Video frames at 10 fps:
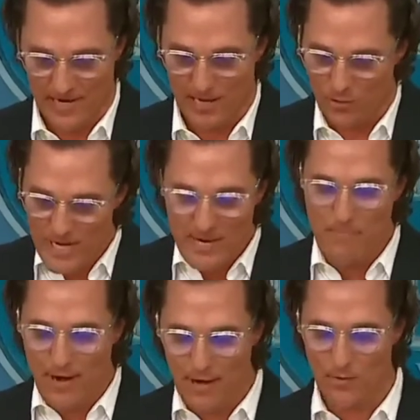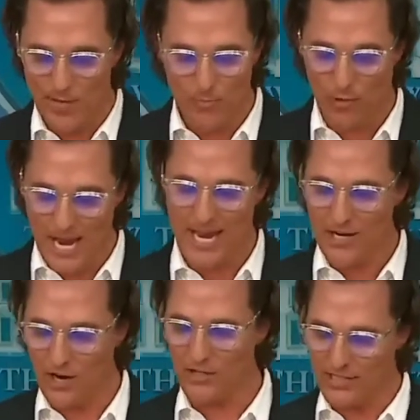and
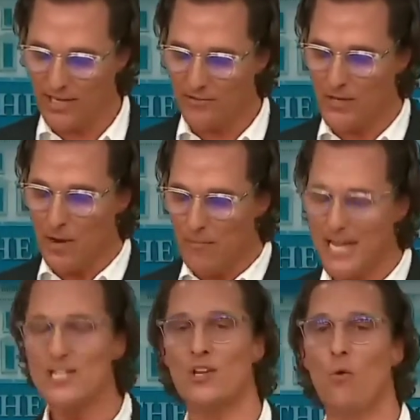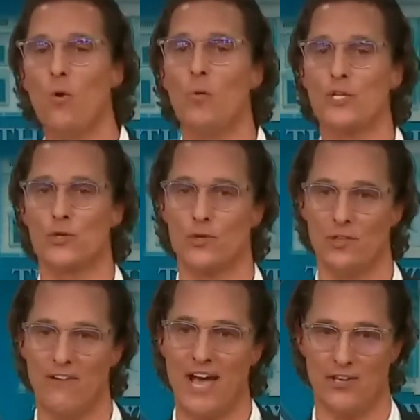rebrand ourselves based on what we
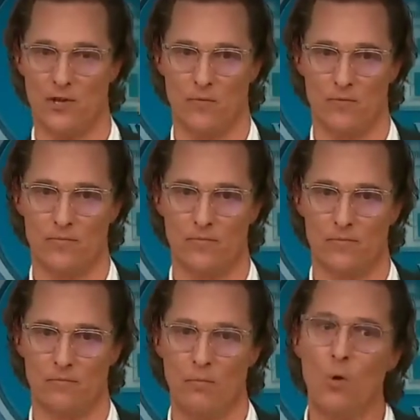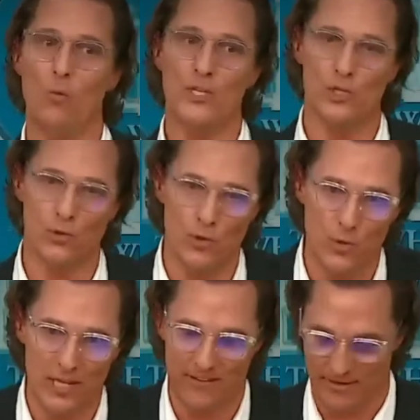truly value. What we
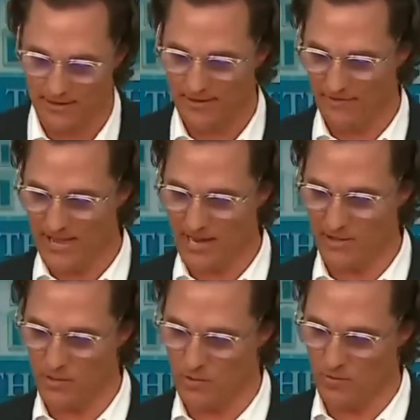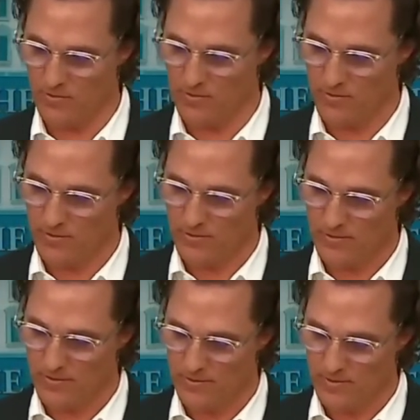truly value.
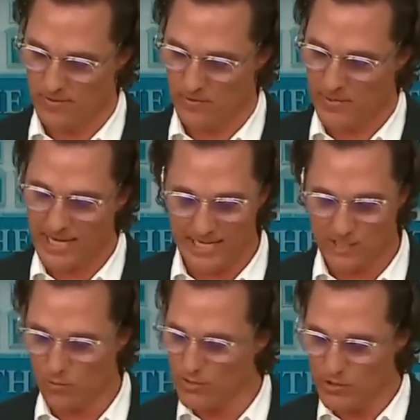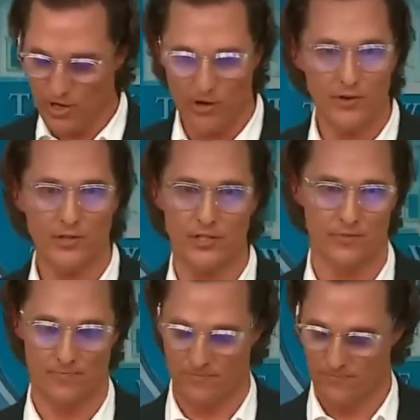We got to get some real courage